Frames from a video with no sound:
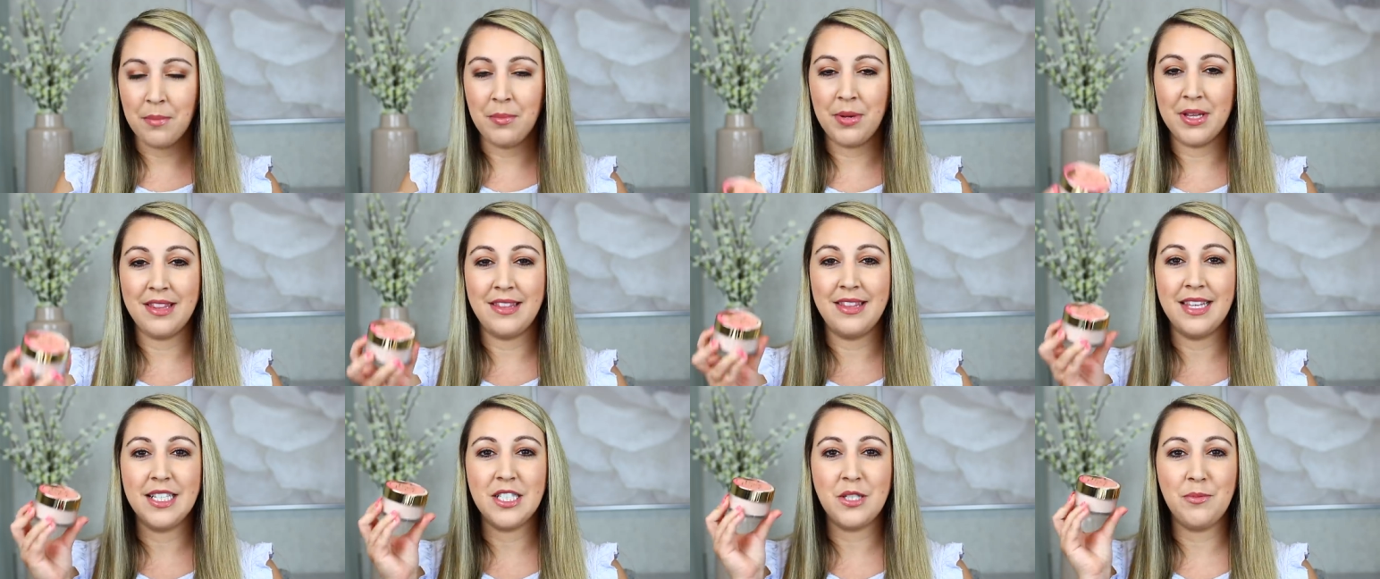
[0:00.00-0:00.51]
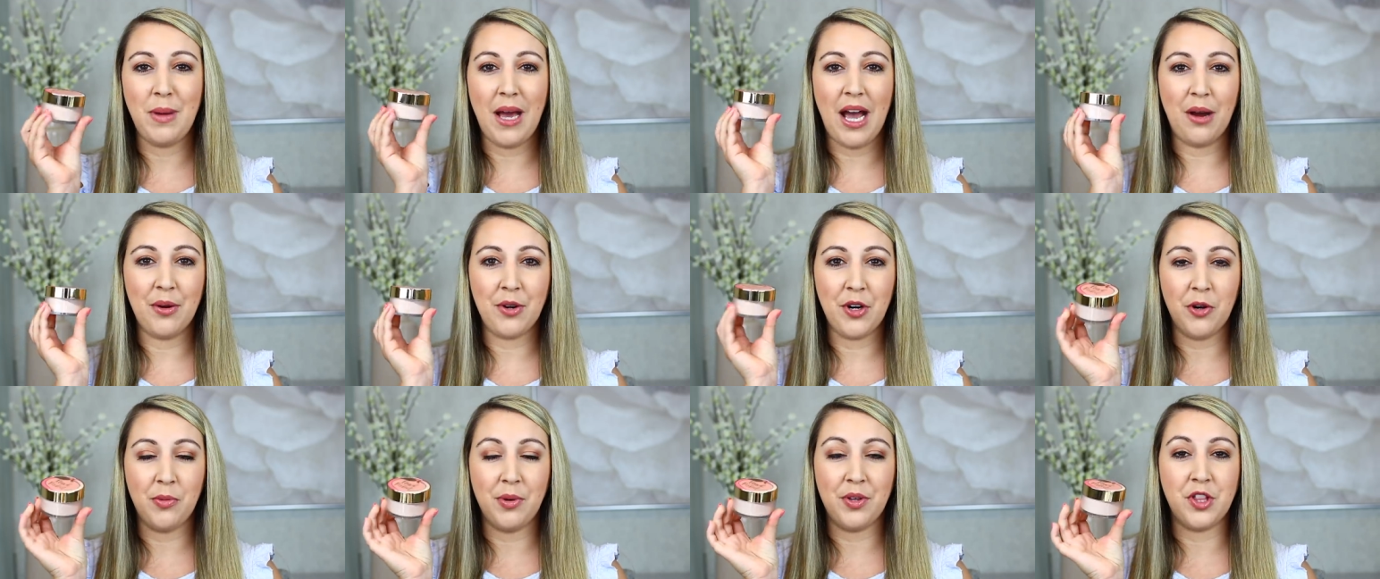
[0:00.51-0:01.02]
But this
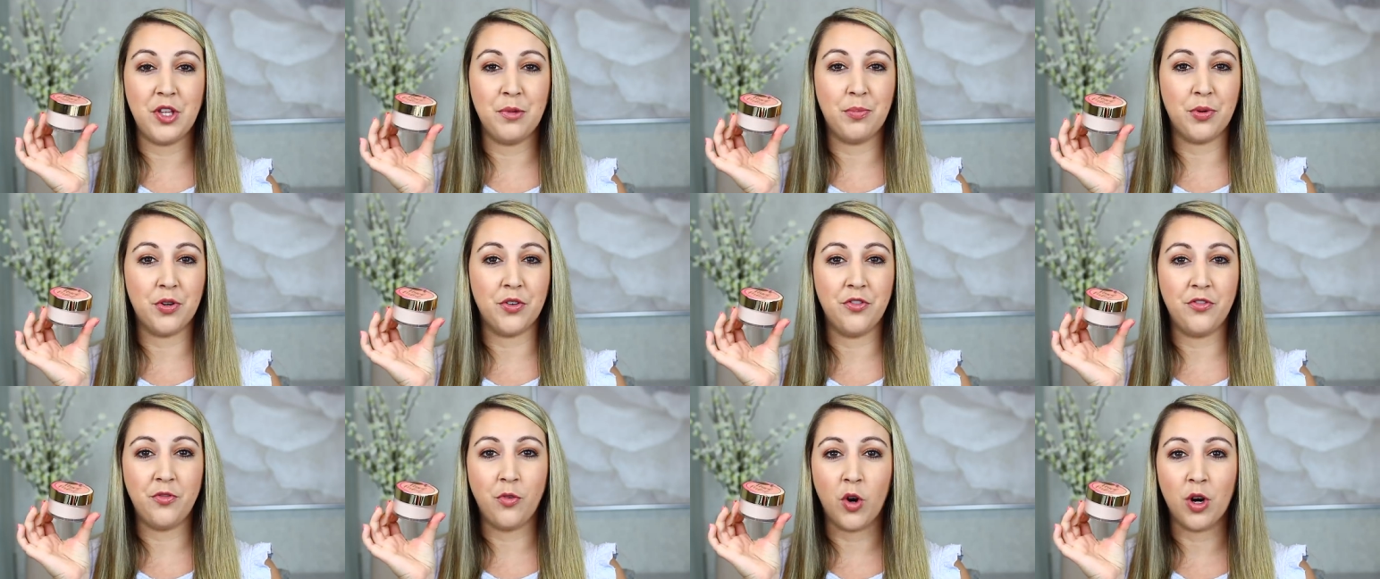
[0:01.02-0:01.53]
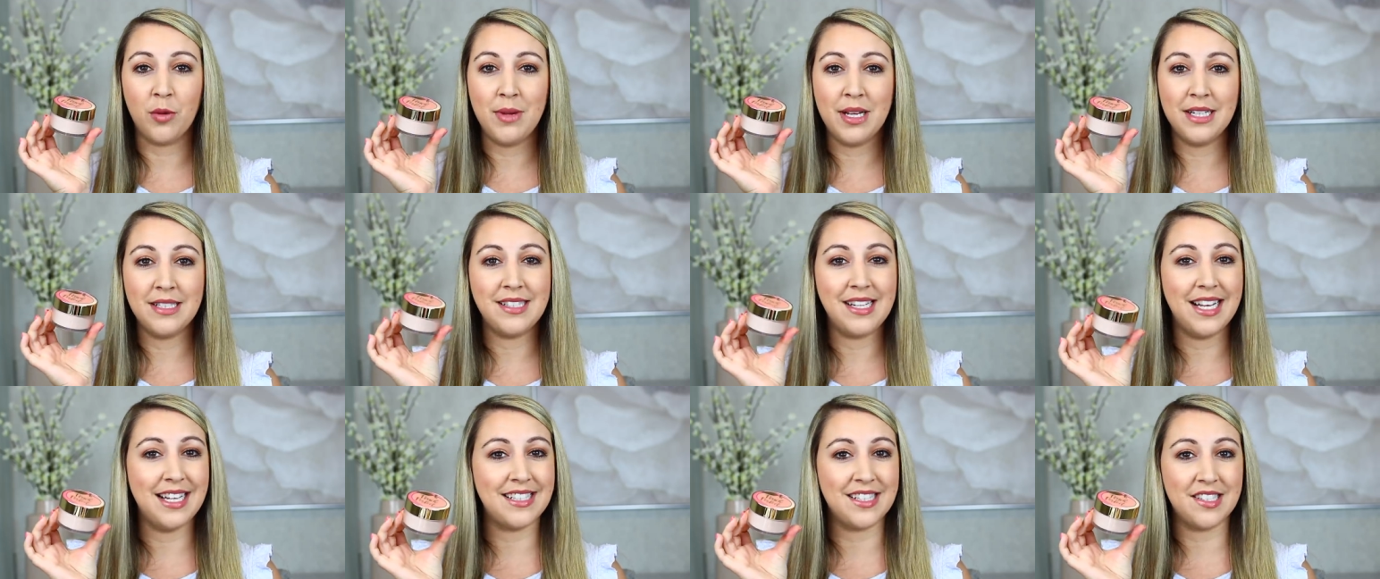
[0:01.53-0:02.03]
powder with the
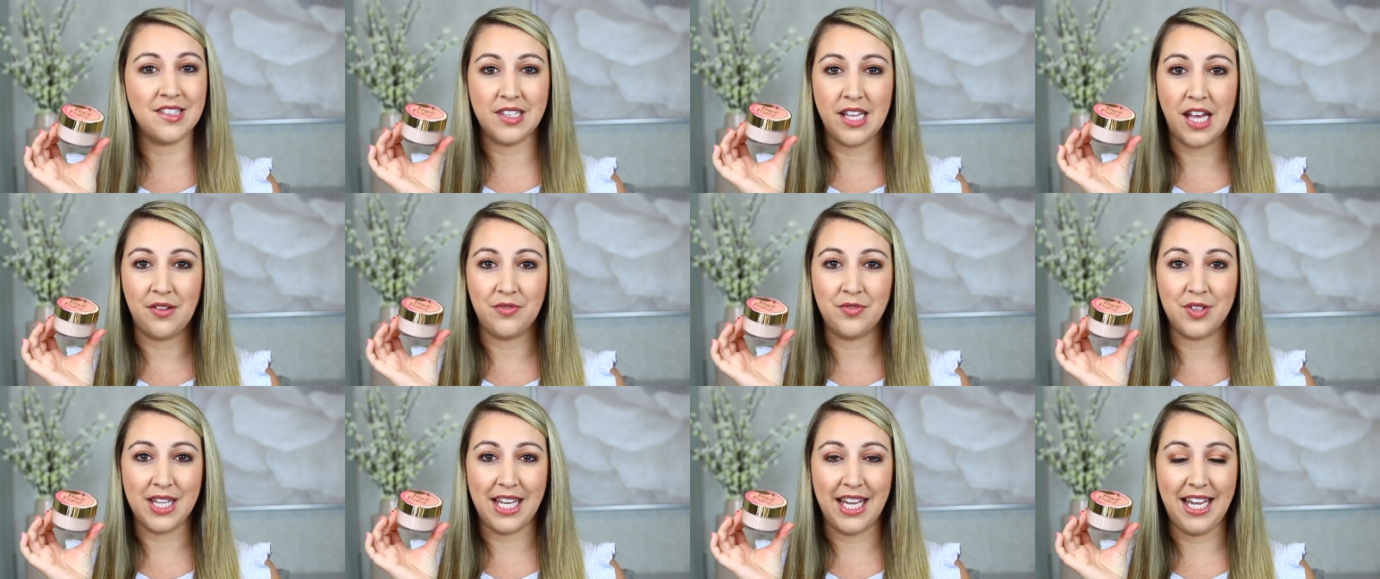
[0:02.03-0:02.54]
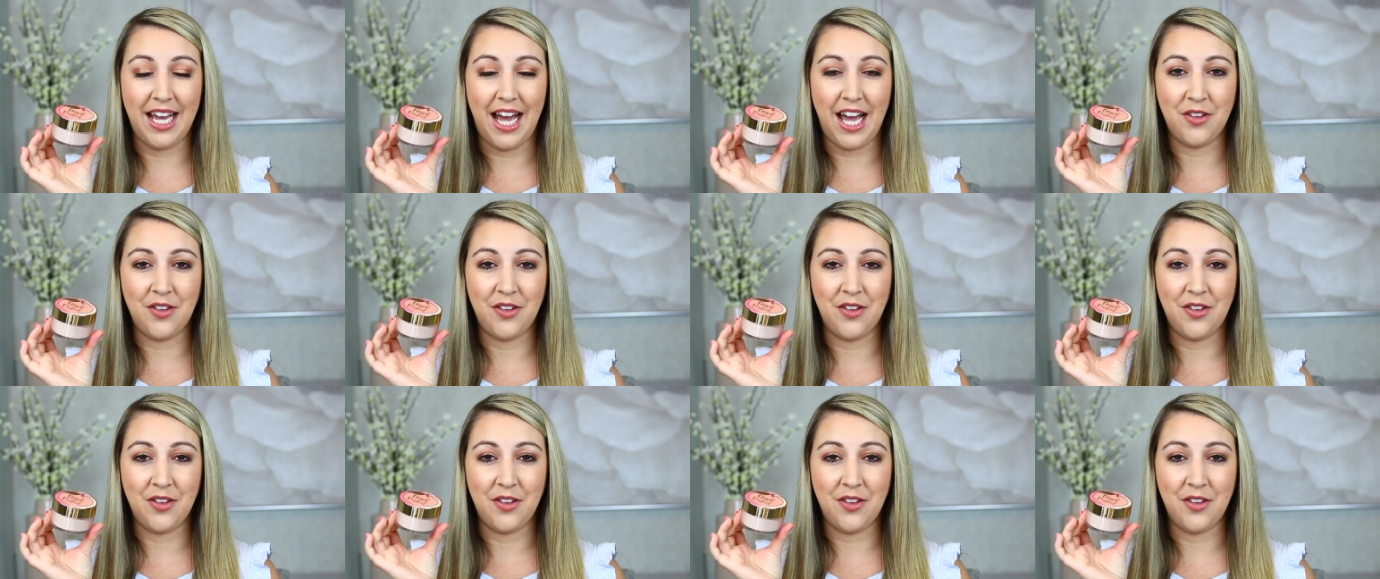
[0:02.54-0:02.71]
performance, it's lovely.